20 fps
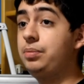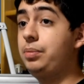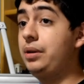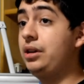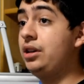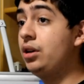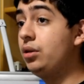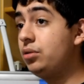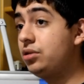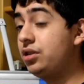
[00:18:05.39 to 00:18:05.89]
But
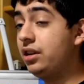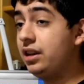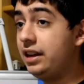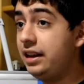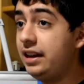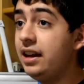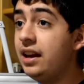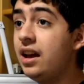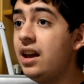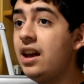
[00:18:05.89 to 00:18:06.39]

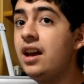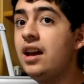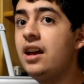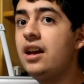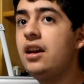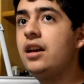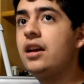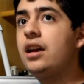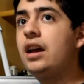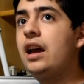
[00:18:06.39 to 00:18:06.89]
usually,
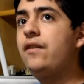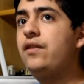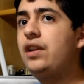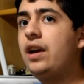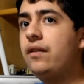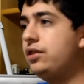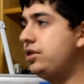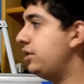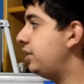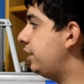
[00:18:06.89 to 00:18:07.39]
if you
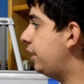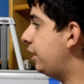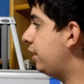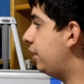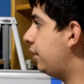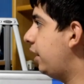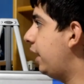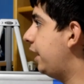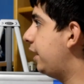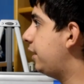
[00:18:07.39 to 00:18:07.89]
ever seen
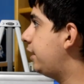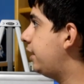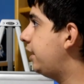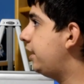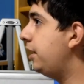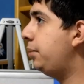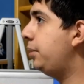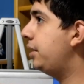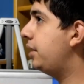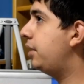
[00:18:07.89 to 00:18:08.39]
it, like
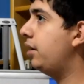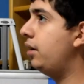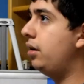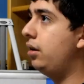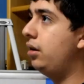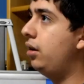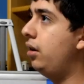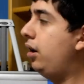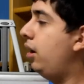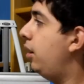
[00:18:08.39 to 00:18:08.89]
here we go,
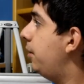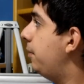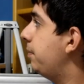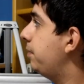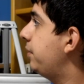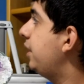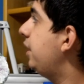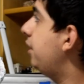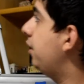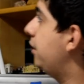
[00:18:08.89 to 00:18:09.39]
um,
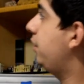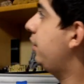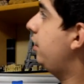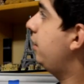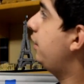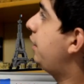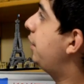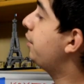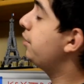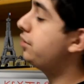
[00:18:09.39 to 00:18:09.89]
here,
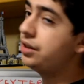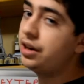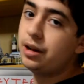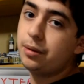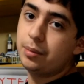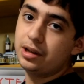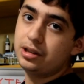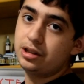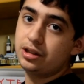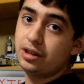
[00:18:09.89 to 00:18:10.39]
here's an
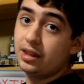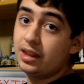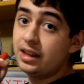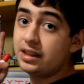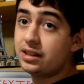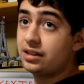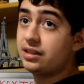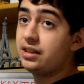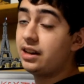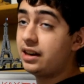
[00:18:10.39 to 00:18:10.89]
image.
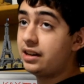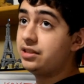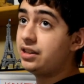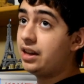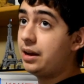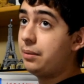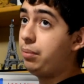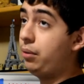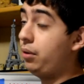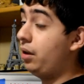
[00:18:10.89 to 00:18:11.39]
This is an
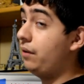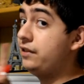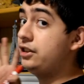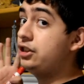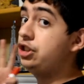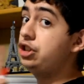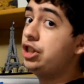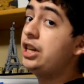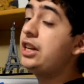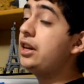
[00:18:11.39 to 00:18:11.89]
example of a
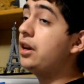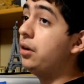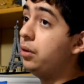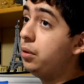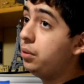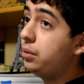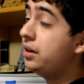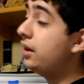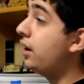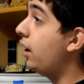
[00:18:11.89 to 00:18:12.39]

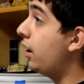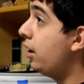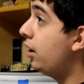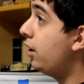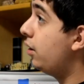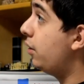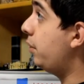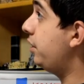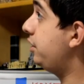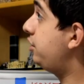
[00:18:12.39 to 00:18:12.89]
geode,
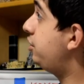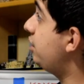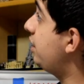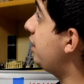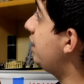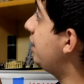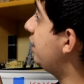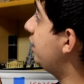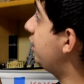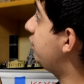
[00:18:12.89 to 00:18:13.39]
which
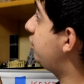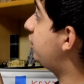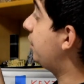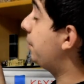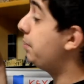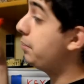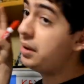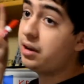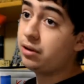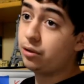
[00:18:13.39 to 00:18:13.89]
is
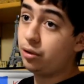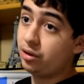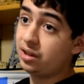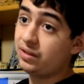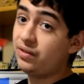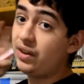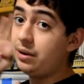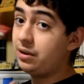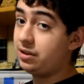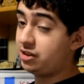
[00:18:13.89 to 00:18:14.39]
some minerals
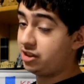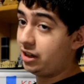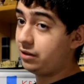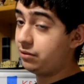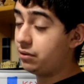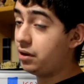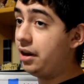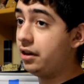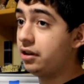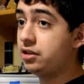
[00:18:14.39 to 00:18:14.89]
found inside
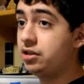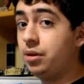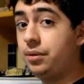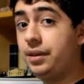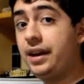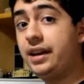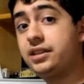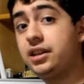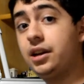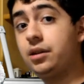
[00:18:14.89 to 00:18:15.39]
rocks. So
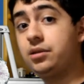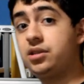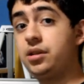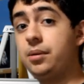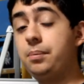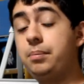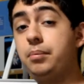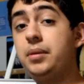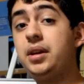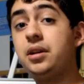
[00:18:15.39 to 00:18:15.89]
that's how
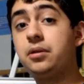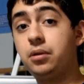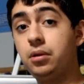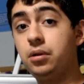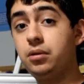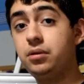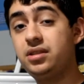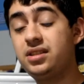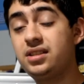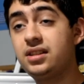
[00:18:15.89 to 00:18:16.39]
some
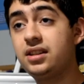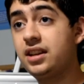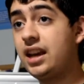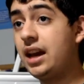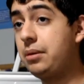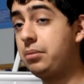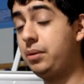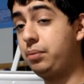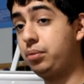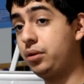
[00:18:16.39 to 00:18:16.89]
minerals
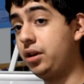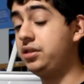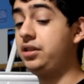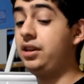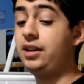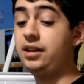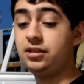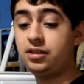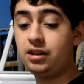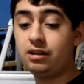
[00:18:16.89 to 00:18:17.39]
can be
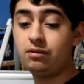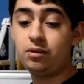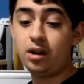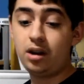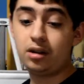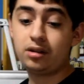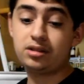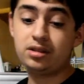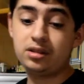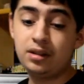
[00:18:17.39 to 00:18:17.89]
present inside
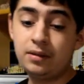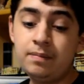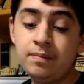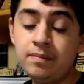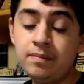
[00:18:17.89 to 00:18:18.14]
rocks.